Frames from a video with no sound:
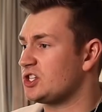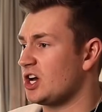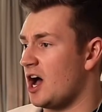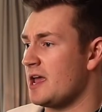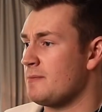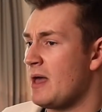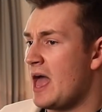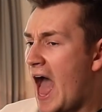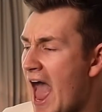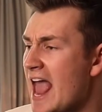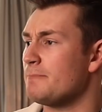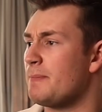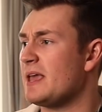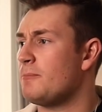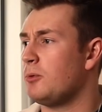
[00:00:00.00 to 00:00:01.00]
time, eight
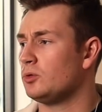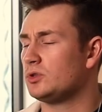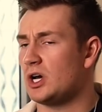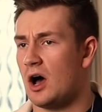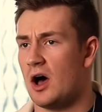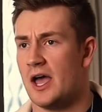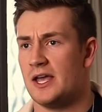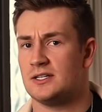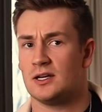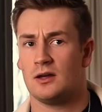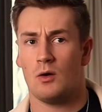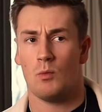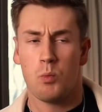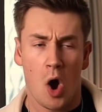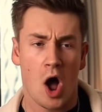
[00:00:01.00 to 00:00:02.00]
people died.
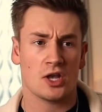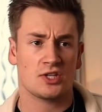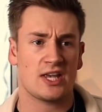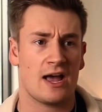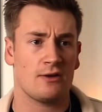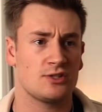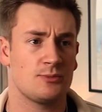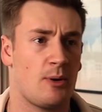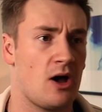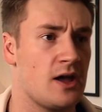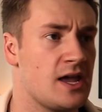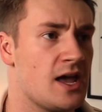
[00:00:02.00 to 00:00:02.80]
Worst house party